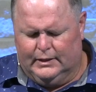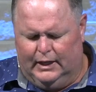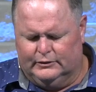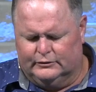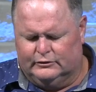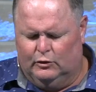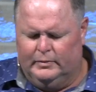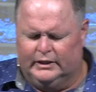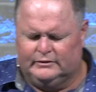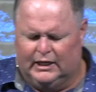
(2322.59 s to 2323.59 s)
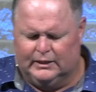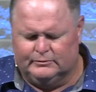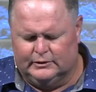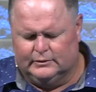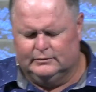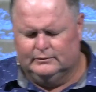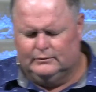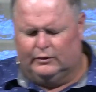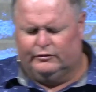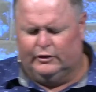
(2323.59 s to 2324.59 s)
God, there's so many times
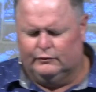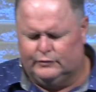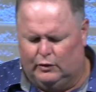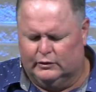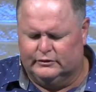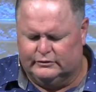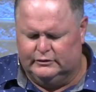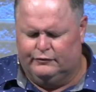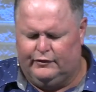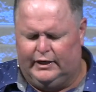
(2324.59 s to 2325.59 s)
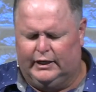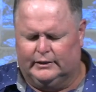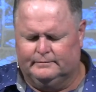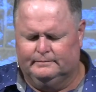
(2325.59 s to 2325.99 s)
that our self-talk is defeating.